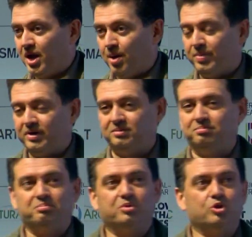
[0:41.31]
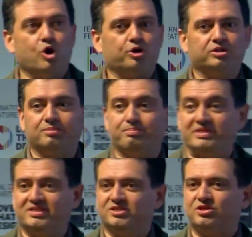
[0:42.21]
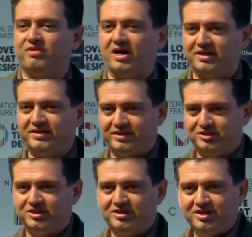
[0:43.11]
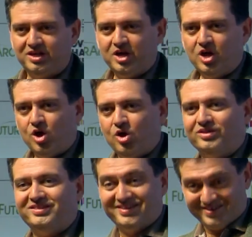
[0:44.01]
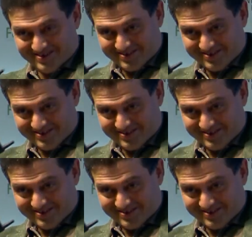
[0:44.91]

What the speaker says: but not on the business of architecture, on the